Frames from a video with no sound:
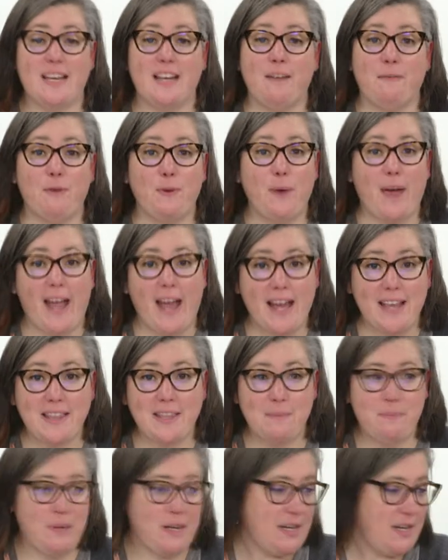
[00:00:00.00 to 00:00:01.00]
And if you add
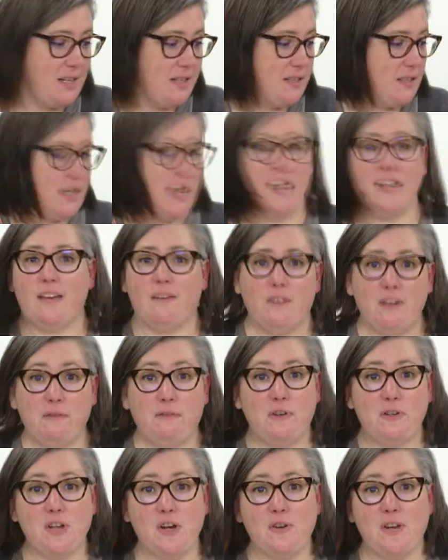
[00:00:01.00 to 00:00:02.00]
the beads, and even
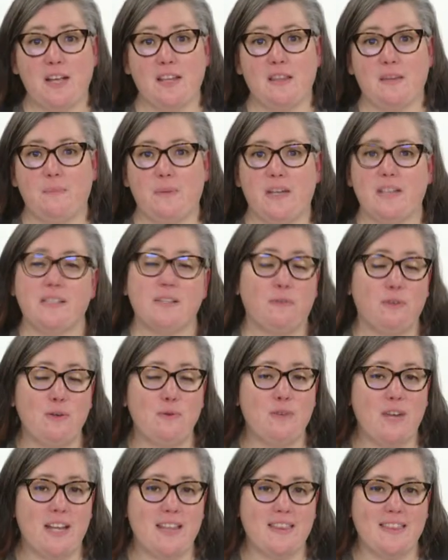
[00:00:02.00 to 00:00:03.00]
if you don't add the beads, if
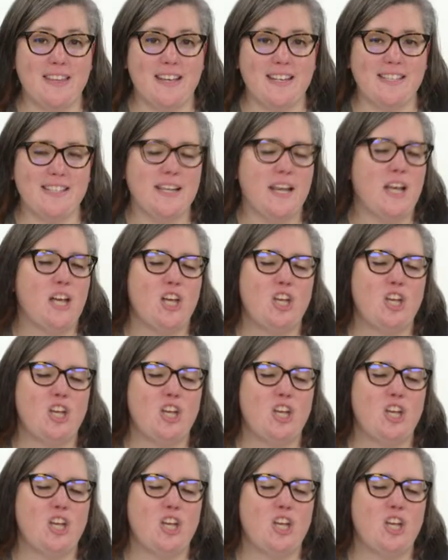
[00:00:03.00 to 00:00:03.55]
you knit this,